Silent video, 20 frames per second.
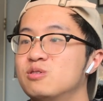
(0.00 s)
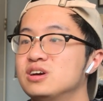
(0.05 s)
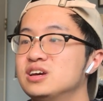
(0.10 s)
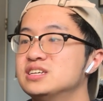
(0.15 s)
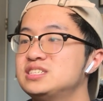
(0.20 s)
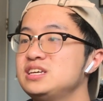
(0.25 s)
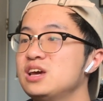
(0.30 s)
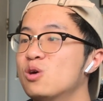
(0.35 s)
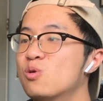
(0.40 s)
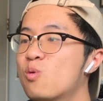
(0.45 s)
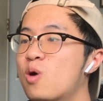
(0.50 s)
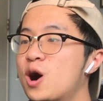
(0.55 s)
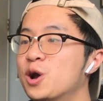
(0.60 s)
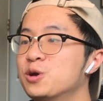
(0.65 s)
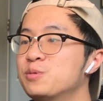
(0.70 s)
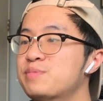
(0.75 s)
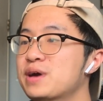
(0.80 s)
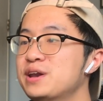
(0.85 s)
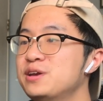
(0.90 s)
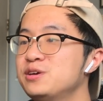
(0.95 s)
is he a
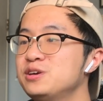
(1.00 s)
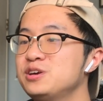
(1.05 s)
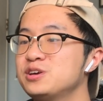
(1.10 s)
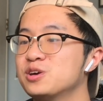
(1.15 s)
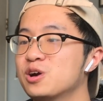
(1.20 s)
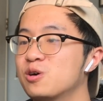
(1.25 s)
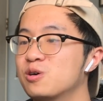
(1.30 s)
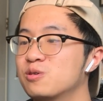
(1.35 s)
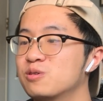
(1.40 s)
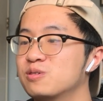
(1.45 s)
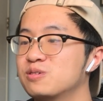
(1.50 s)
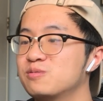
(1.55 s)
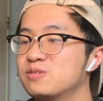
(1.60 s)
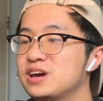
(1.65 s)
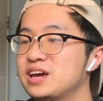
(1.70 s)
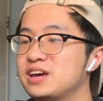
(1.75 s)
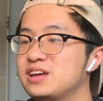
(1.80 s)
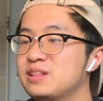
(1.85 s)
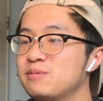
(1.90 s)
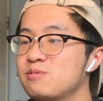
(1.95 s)
waterbender? Yo,
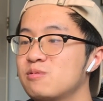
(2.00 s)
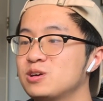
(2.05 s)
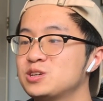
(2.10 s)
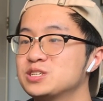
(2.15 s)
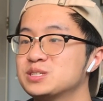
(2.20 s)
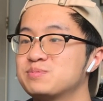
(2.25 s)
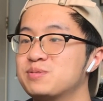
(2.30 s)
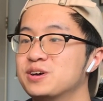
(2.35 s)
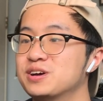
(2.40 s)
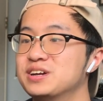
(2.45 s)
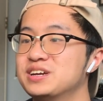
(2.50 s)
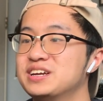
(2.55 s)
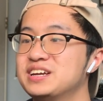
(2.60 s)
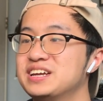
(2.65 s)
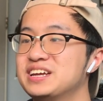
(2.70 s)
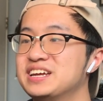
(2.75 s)
wait, let me watch this part.